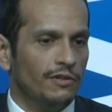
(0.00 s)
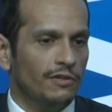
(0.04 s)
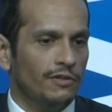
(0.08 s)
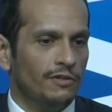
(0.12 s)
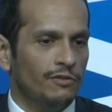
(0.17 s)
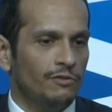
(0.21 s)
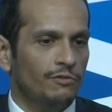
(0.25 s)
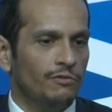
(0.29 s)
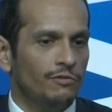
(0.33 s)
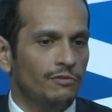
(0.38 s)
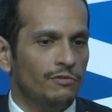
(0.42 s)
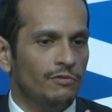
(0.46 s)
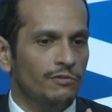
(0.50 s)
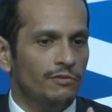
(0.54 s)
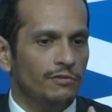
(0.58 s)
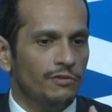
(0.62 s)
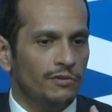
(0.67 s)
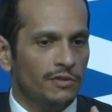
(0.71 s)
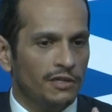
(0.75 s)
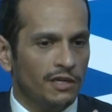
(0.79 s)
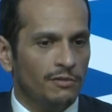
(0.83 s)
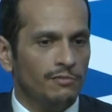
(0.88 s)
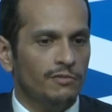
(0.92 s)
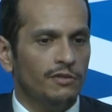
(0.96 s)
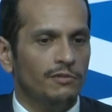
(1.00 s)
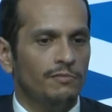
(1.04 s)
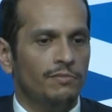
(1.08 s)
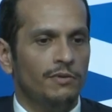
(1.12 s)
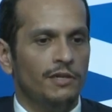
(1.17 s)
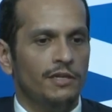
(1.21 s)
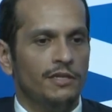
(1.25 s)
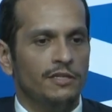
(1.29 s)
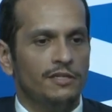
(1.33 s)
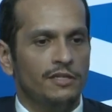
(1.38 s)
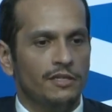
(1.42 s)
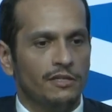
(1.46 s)
to come in
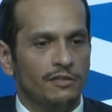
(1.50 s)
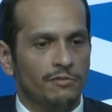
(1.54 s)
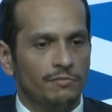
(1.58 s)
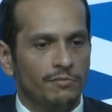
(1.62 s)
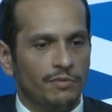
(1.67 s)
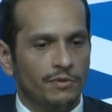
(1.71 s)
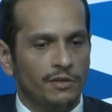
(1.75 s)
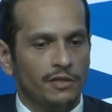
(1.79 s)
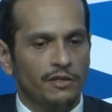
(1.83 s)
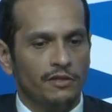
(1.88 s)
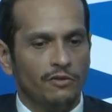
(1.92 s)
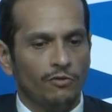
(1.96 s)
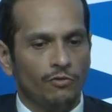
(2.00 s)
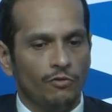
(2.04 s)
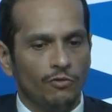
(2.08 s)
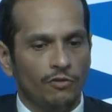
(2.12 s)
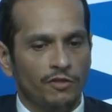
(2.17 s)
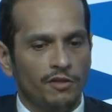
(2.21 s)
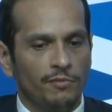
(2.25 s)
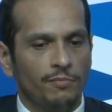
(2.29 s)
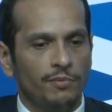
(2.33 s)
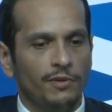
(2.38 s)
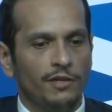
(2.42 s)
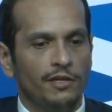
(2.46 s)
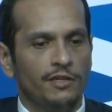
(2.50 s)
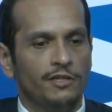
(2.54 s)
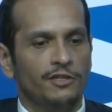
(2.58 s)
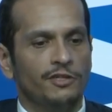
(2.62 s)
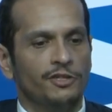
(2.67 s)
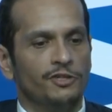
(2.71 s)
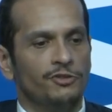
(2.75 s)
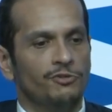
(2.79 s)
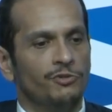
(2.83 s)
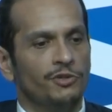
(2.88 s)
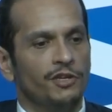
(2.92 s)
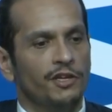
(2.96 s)
place and bring all the players
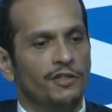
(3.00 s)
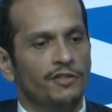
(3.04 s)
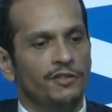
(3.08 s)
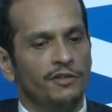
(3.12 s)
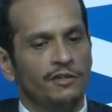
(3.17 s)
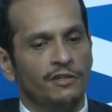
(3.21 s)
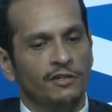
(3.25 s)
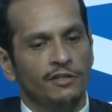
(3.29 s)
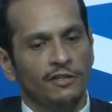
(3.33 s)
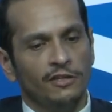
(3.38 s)
together